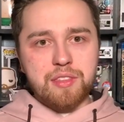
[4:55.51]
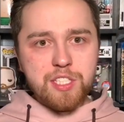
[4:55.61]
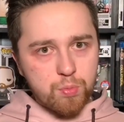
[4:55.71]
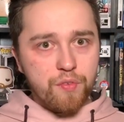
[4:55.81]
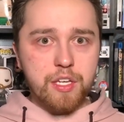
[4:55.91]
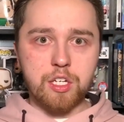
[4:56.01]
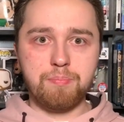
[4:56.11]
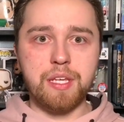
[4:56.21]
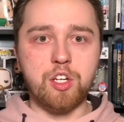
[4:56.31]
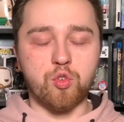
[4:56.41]
this movie could
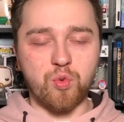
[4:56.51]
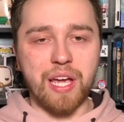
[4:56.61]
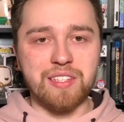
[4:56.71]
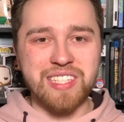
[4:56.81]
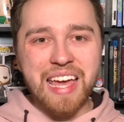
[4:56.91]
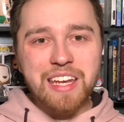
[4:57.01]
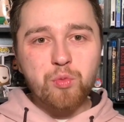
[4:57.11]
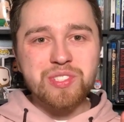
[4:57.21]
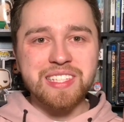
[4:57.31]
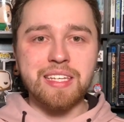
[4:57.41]
be great, and it
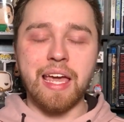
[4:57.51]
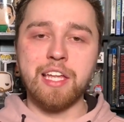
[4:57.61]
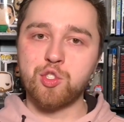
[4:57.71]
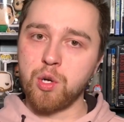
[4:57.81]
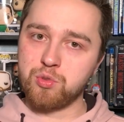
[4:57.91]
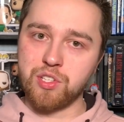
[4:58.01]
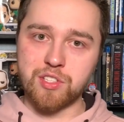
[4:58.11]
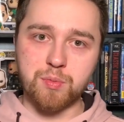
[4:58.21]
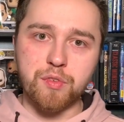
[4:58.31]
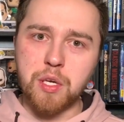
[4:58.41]
was the intro to
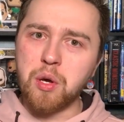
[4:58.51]
this movie.